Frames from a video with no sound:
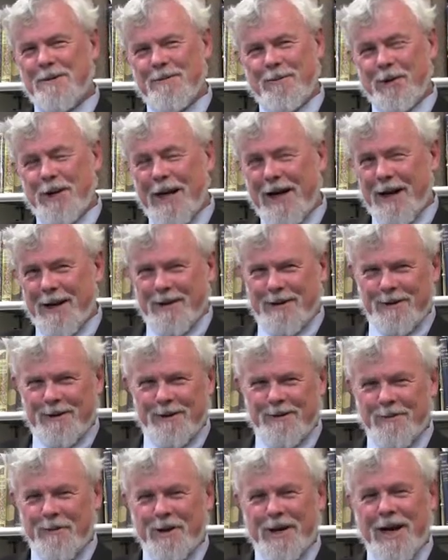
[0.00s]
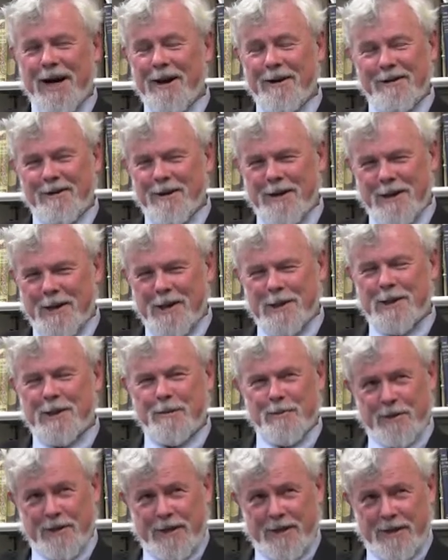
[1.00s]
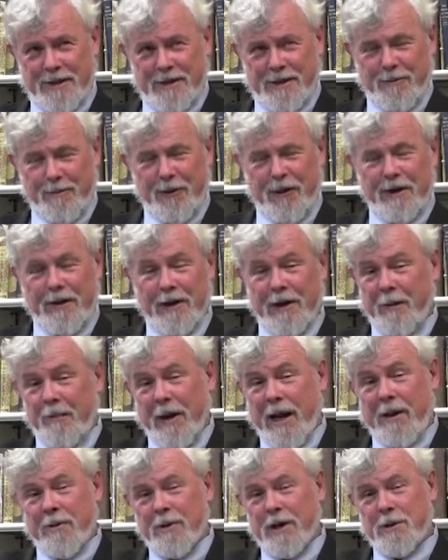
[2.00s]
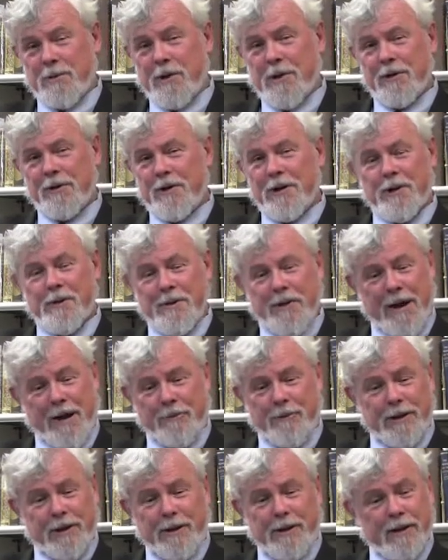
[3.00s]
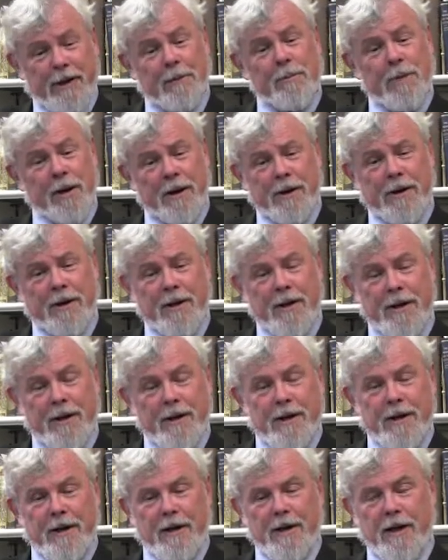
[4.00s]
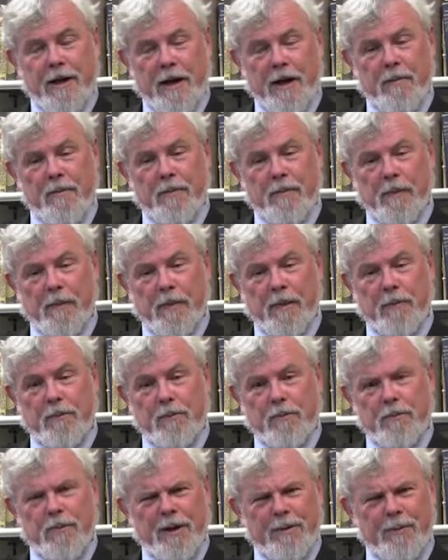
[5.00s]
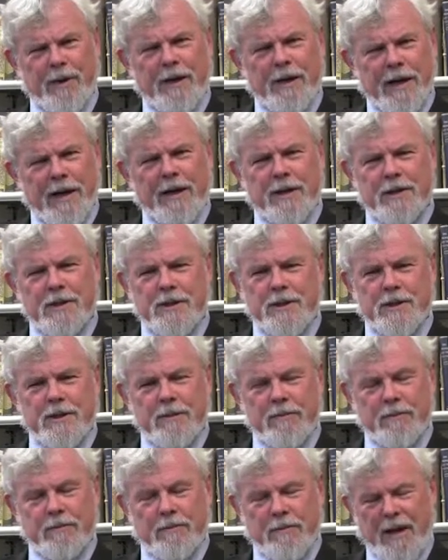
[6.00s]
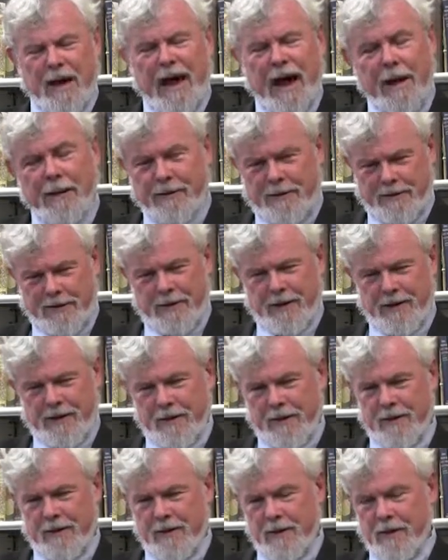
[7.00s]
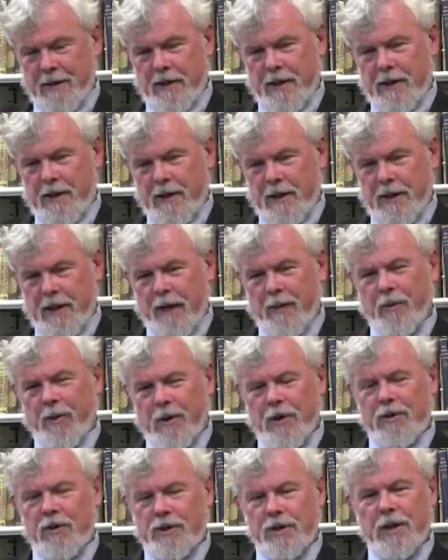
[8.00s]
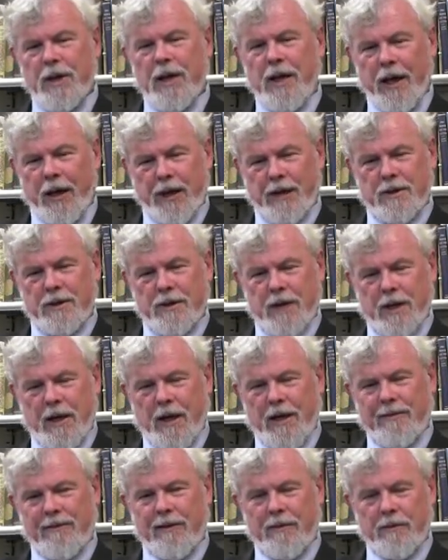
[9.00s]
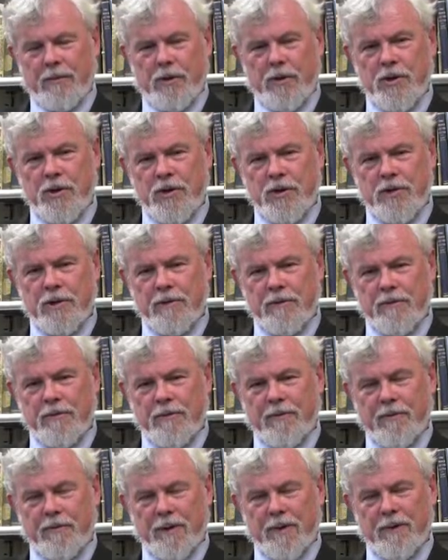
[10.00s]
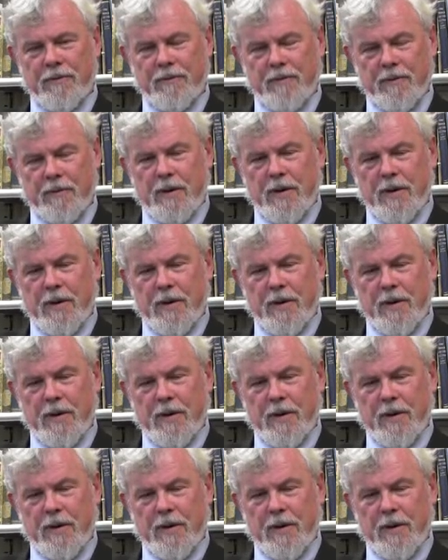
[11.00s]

we're not we're not accustomed to this, and we don't. In many ways, we don't know how, what to think about it. Um, but we think it's. I think that what you're seeing is the kind of emergence of, of